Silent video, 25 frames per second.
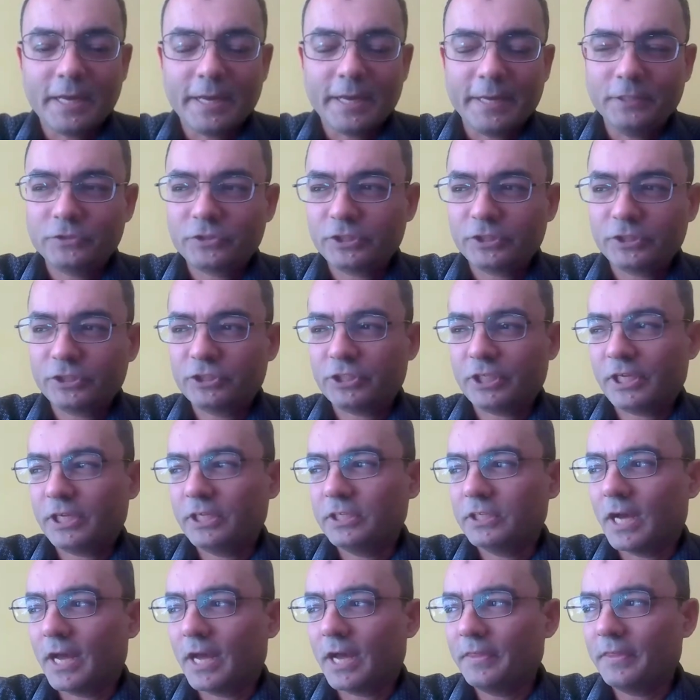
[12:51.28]
Yeah,
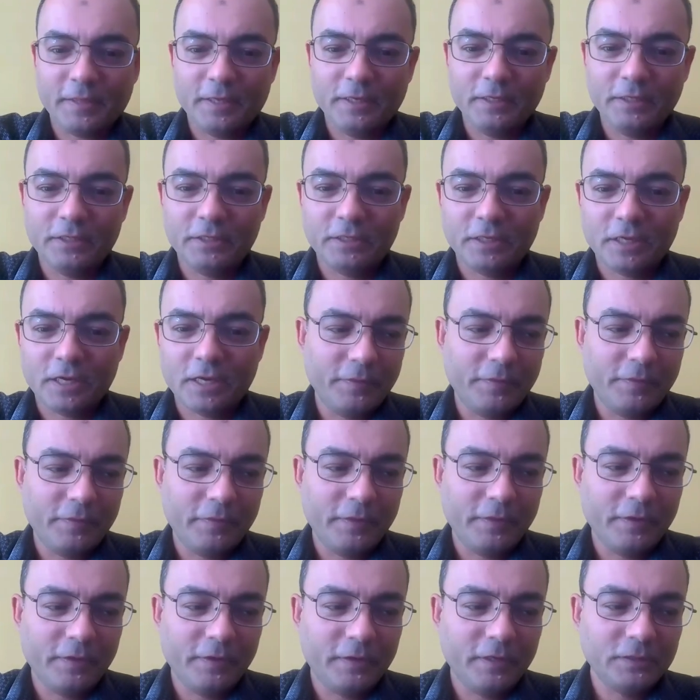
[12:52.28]
interesting. I think
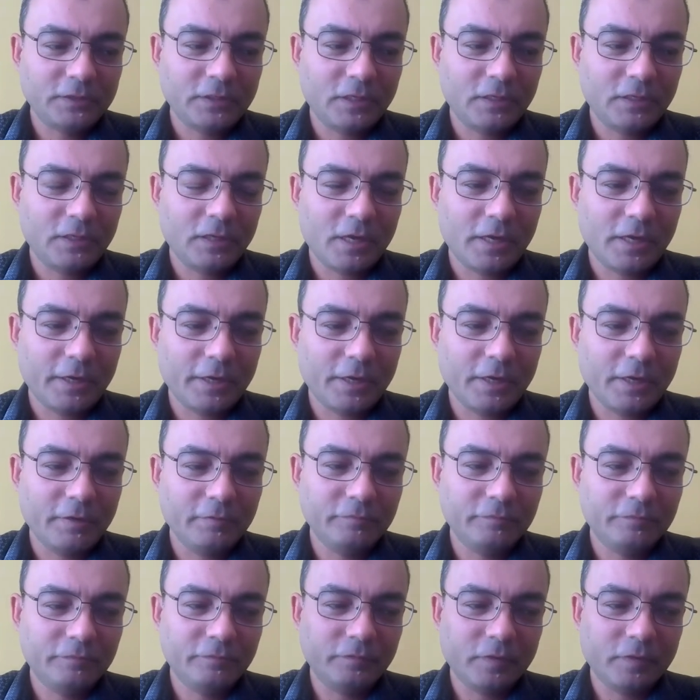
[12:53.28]
there is a lot
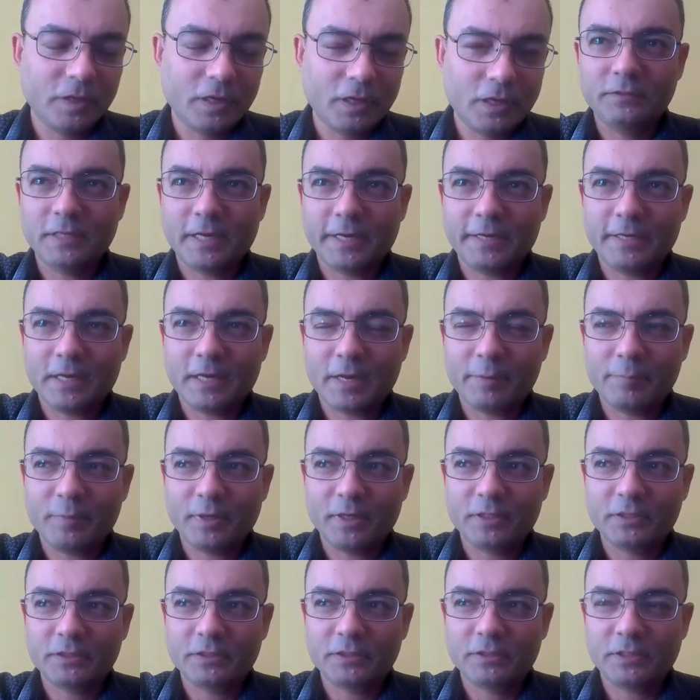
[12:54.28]
of
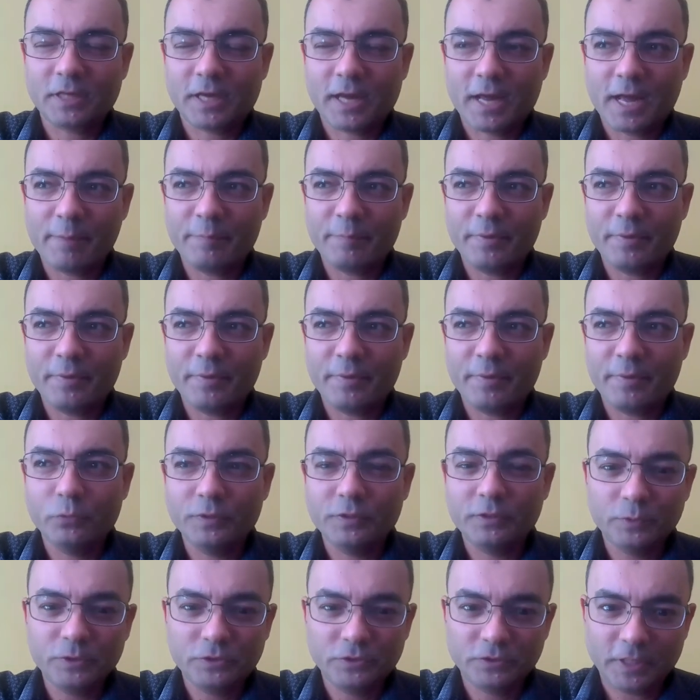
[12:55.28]
dynamics happening
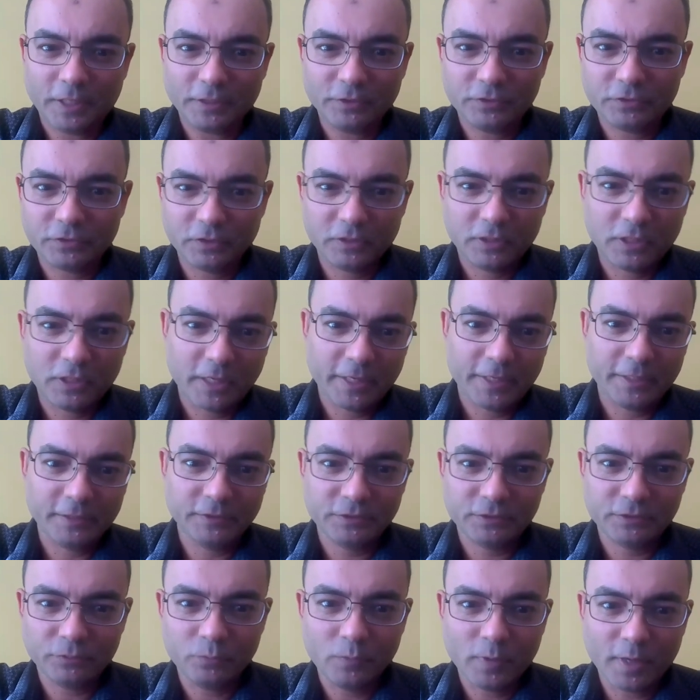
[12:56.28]
with
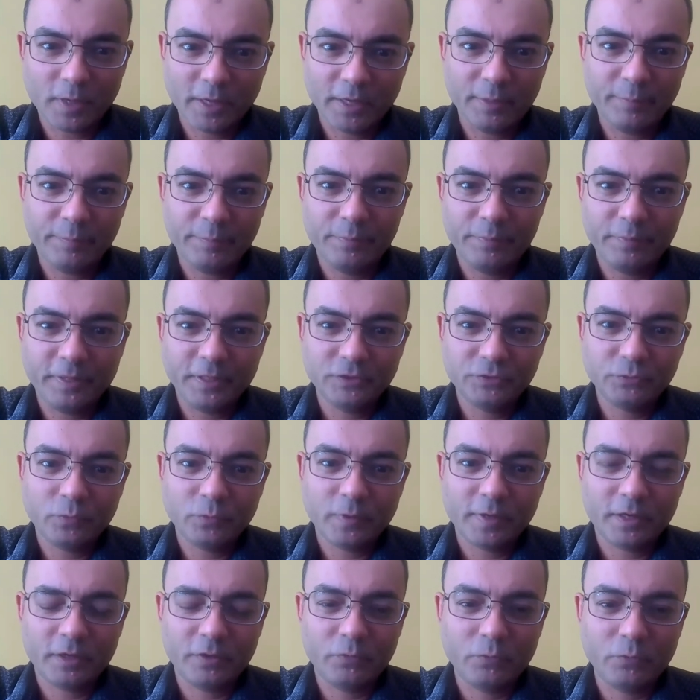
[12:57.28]
centralized web is
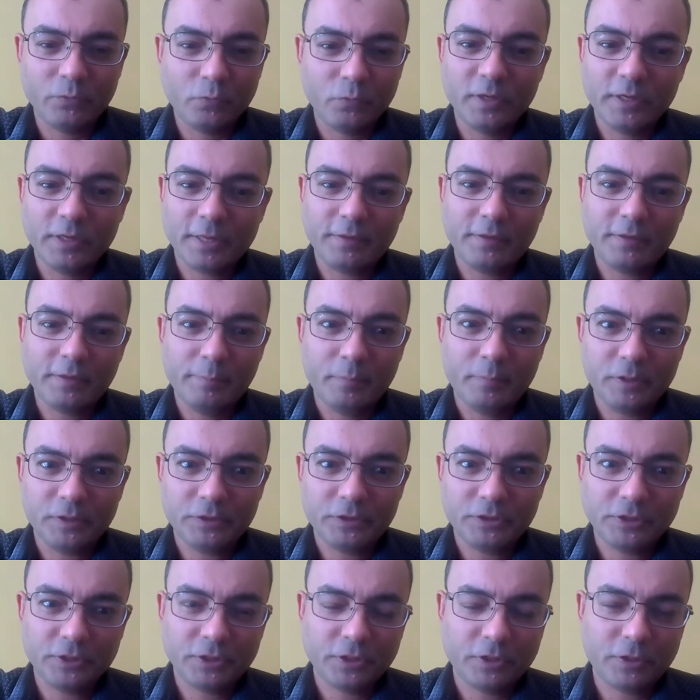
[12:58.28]
where we're at the
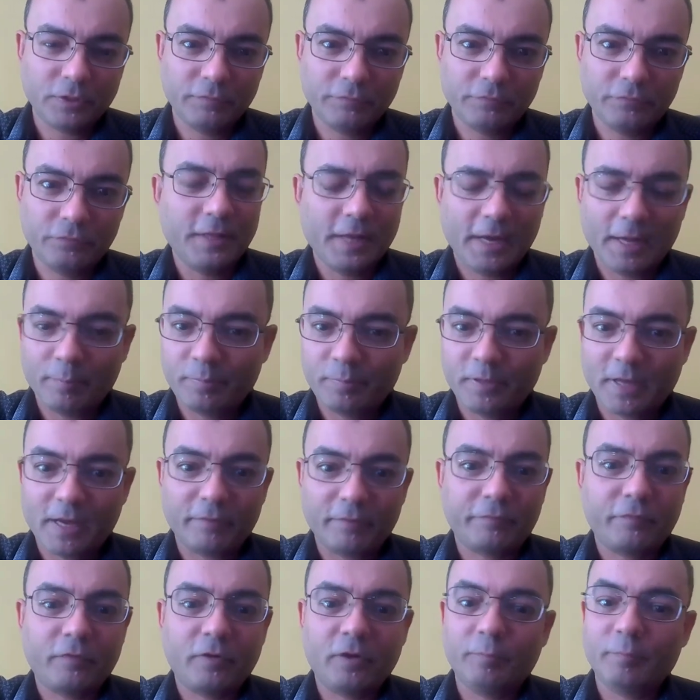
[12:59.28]
mercy of that
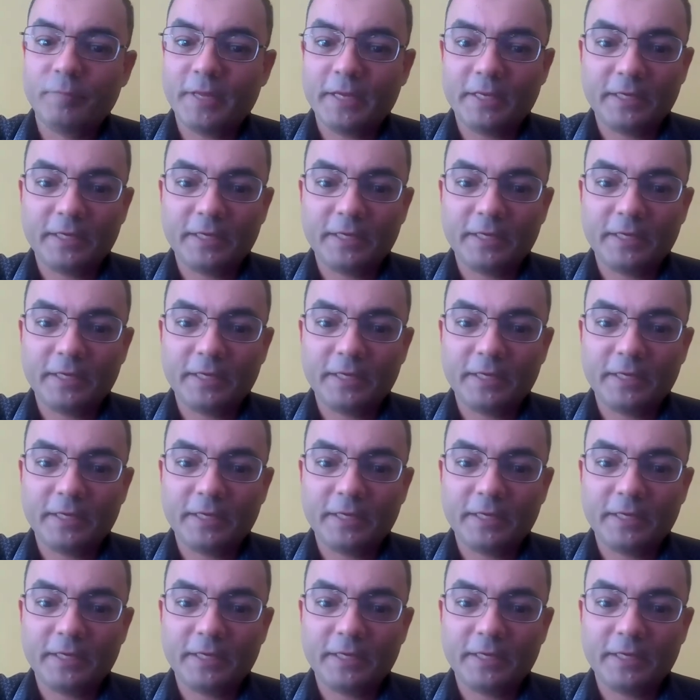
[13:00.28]
platform.